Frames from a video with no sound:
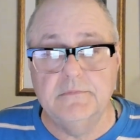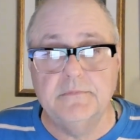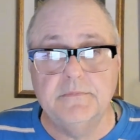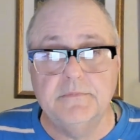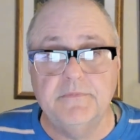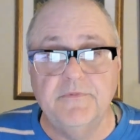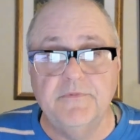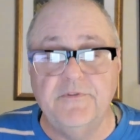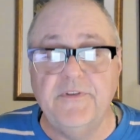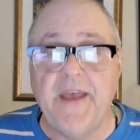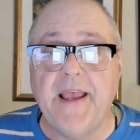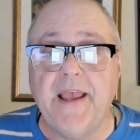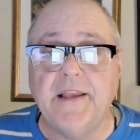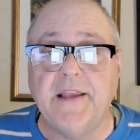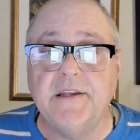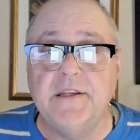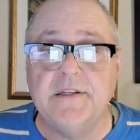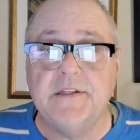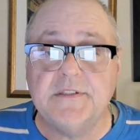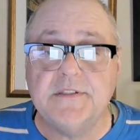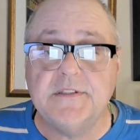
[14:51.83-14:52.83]

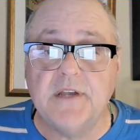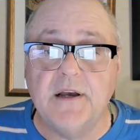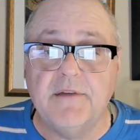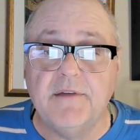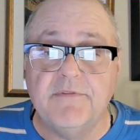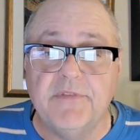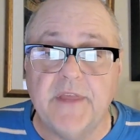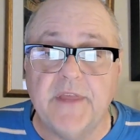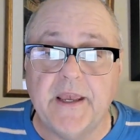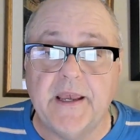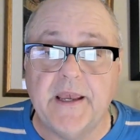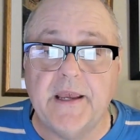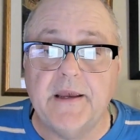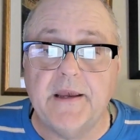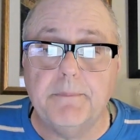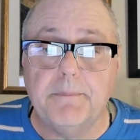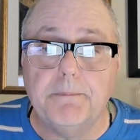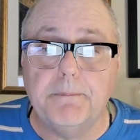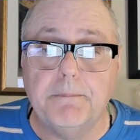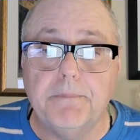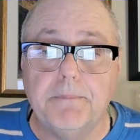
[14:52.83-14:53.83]
vagueness of the
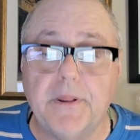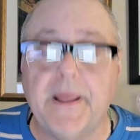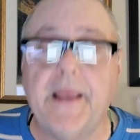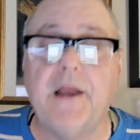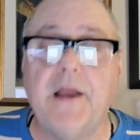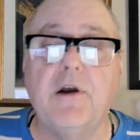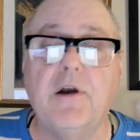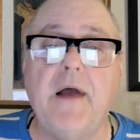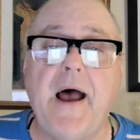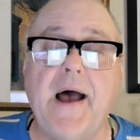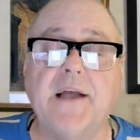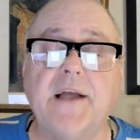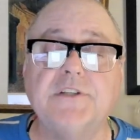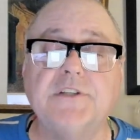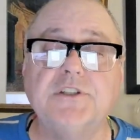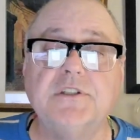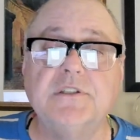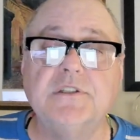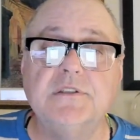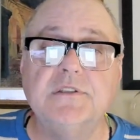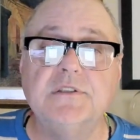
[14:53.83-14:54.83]
player
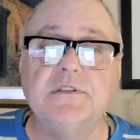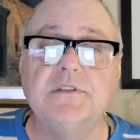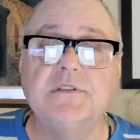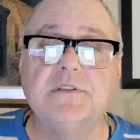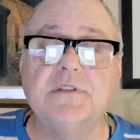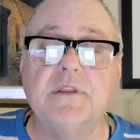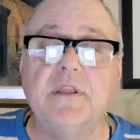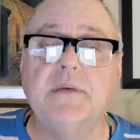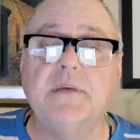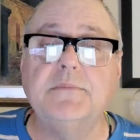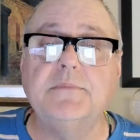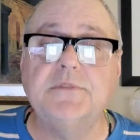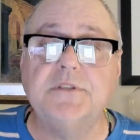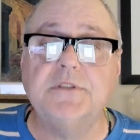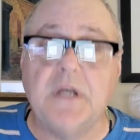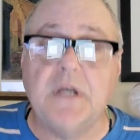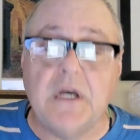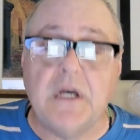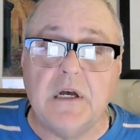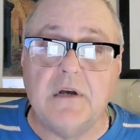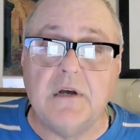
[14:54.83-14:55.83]
actions
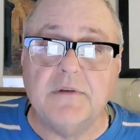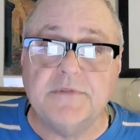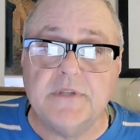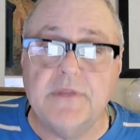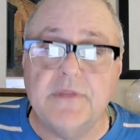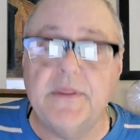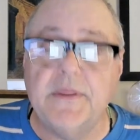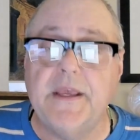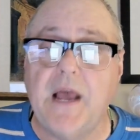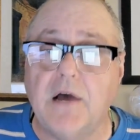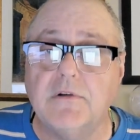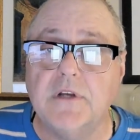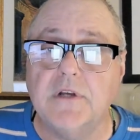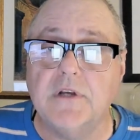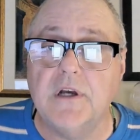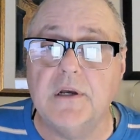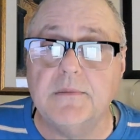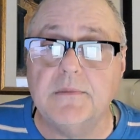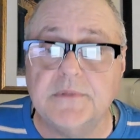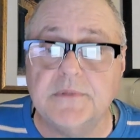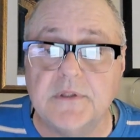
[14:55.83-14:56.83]
themselves and the
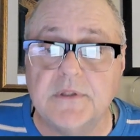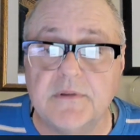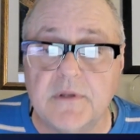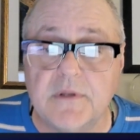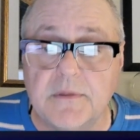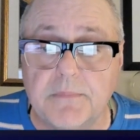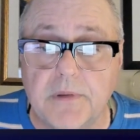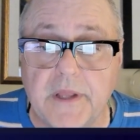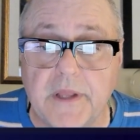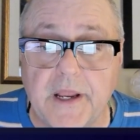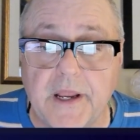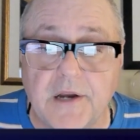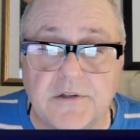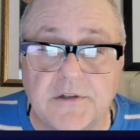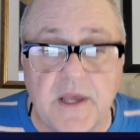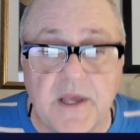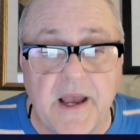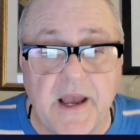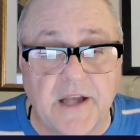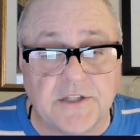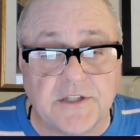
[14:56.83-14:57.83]
outcomes of the player's
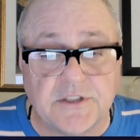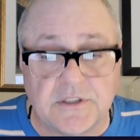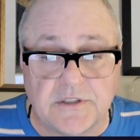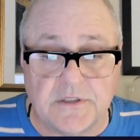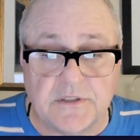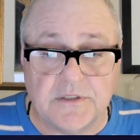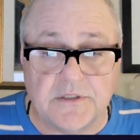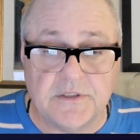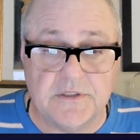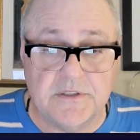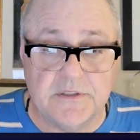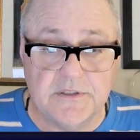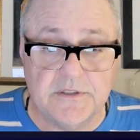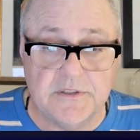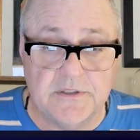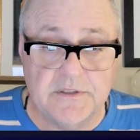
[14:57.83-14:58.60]
actions.